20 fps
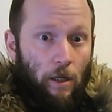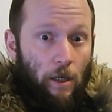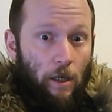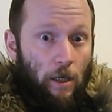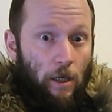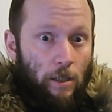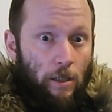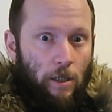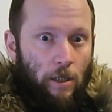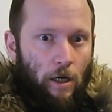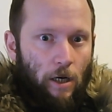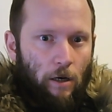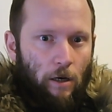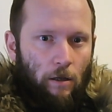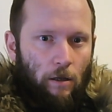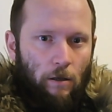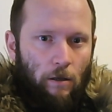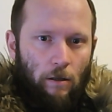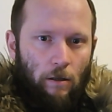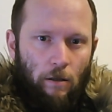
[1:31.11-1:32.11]
Gets scared.
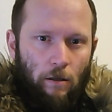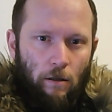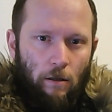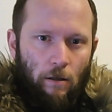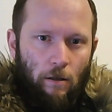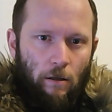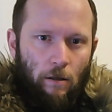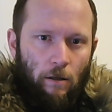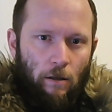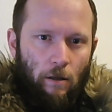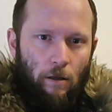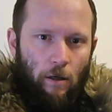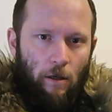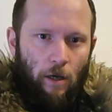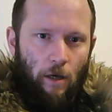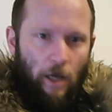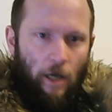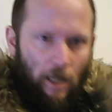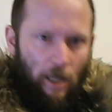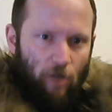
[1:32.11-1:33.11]

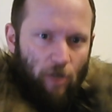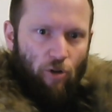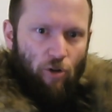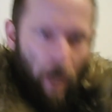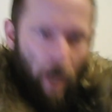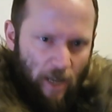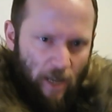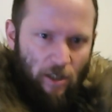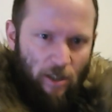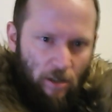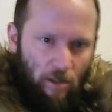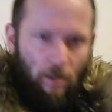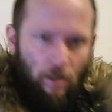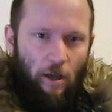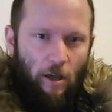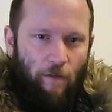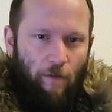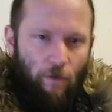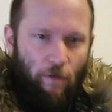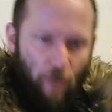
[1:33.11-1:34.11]
And he tries
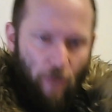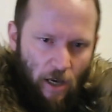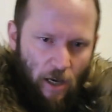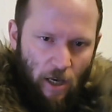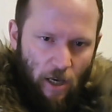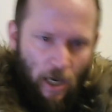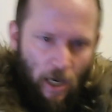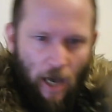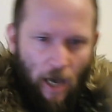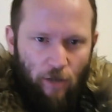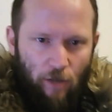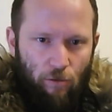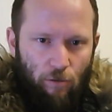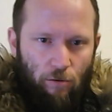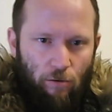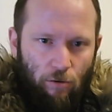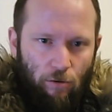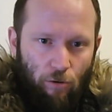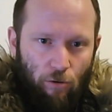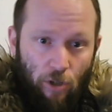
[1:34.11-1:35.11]
everything he can
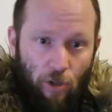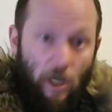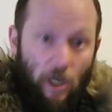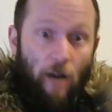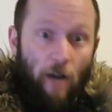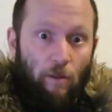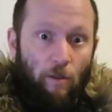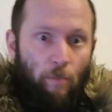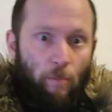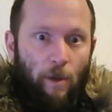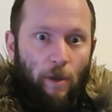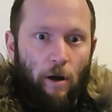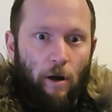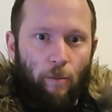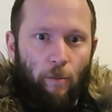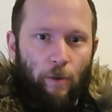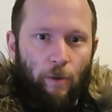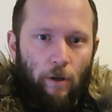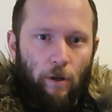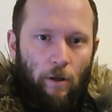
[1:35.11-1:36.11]
to scare the bear,
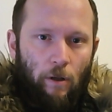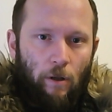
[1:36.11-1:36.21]
but